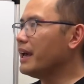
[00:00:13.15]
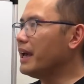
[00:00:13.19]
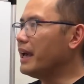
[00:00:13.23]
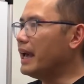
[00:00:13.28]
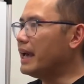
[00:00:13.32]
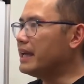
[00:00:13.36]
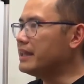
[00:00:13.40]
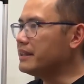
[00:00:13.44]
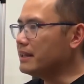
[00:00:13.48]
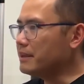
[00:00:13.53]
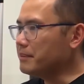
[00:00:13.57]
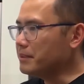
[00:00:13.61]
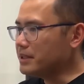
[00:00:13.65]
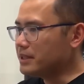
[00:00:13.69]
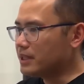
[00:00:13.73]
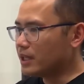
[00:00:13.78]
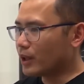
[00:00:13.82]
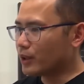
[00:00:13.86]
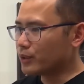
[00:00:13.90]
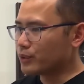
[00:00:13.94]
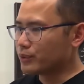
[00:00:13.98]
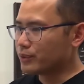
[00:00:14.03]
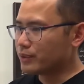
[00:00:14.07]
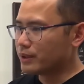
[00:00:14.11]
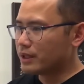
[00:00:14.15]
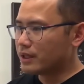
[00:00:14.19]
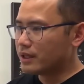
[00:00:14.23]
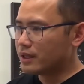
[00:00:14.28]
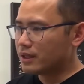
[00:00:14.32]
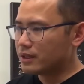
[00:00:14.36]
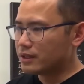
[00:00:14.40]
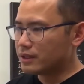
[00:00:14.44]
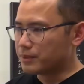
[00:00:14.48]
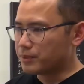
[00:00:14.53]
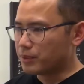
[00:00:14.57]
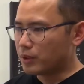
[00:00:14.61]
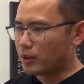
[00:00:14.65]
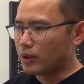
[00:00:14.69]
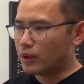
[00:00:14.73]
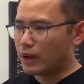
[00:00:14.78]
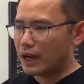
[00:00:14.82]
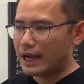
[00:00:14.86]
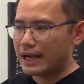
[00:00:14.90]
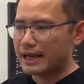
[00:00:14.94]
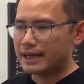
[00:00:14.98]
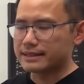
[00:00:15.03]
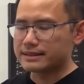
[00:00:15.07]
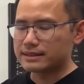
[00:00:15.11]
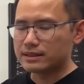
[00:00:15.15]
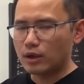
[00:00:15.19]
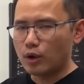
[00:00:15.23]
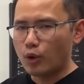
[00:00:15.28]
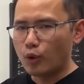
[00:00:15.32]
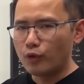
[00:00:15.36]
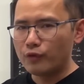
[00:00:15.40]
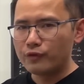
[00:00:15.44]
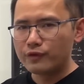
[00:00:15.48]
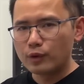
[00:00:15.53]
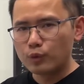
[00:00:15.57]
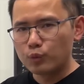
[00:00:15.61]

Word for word: And let me tell you, the poll has over